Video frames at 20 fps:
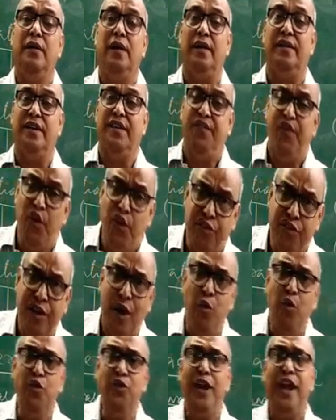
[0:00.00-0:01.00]
diffused
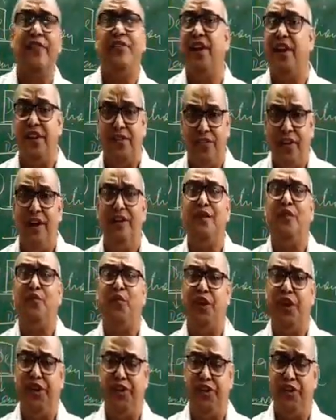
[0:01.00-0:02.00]
out, as a result of
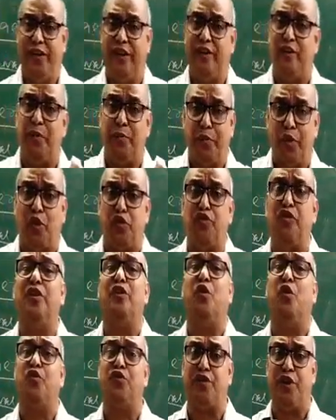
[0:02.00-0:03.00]
which rate of corrosion
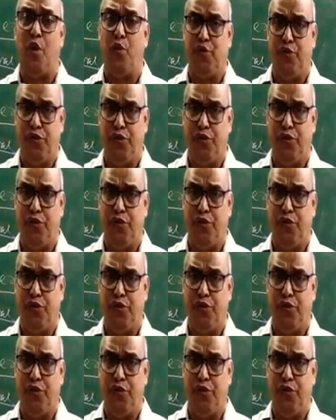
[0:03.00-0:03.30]
goes down.